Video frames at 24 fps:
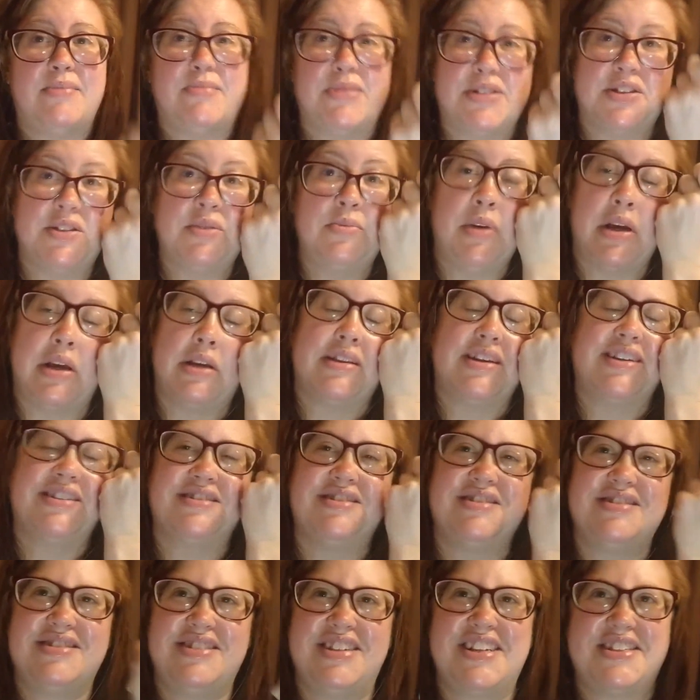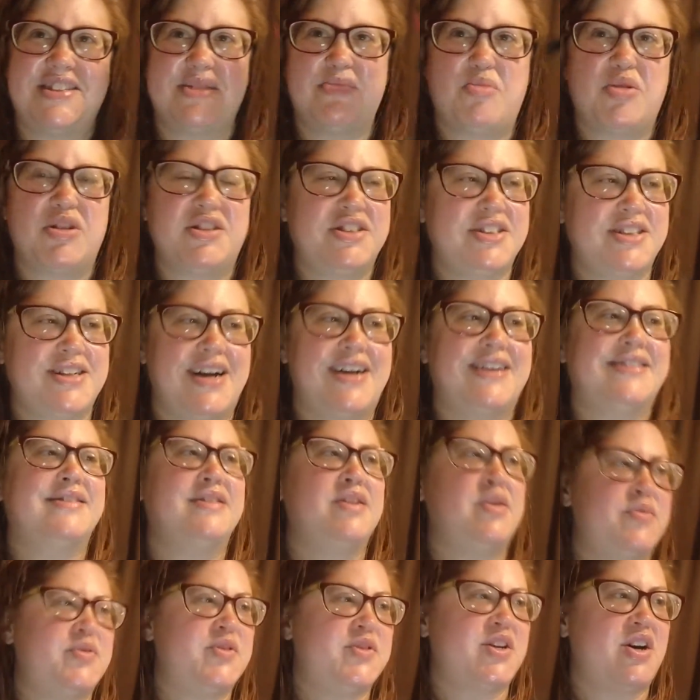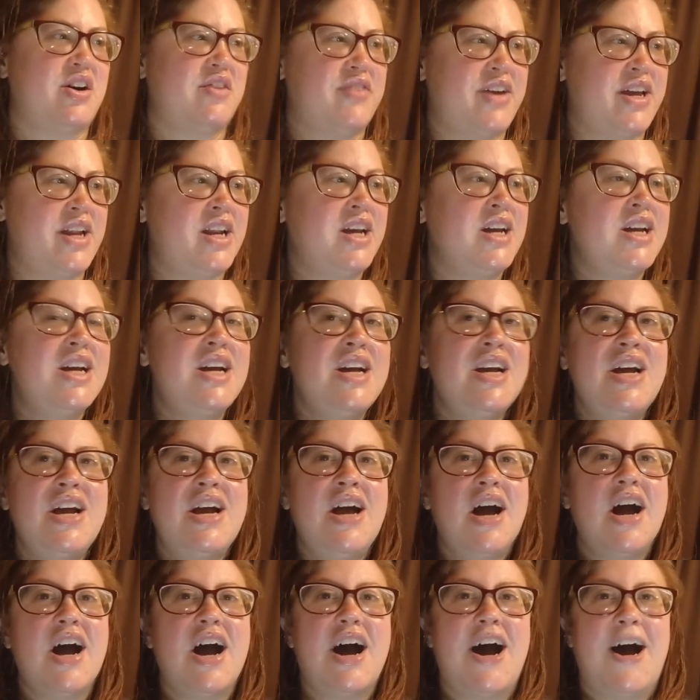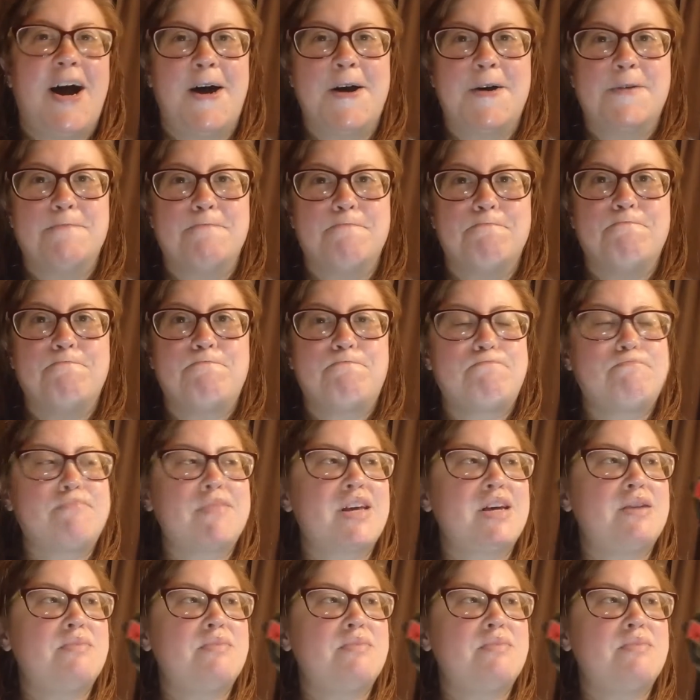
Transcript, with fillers: I'm assuming that at some point she dies and you have to solve it. Um,